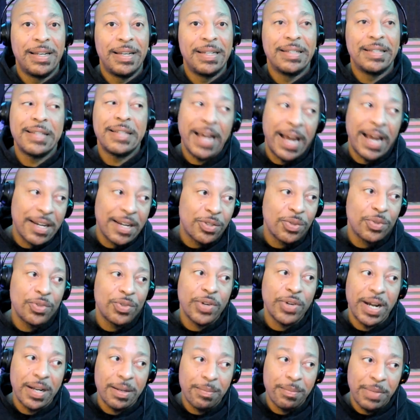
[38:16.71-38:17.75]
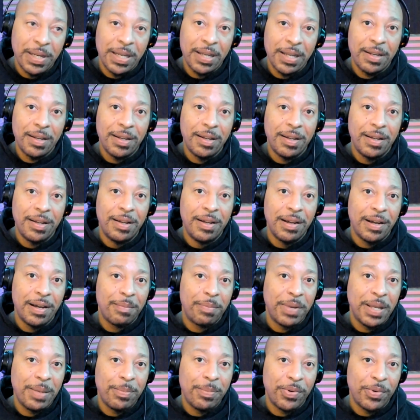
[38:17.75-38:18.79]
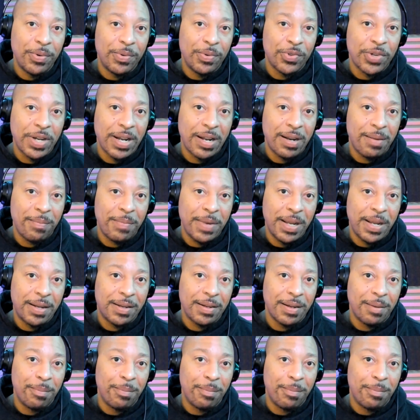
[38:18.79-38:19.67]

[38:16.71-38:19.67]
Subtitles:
It's actually try to be good people and try to make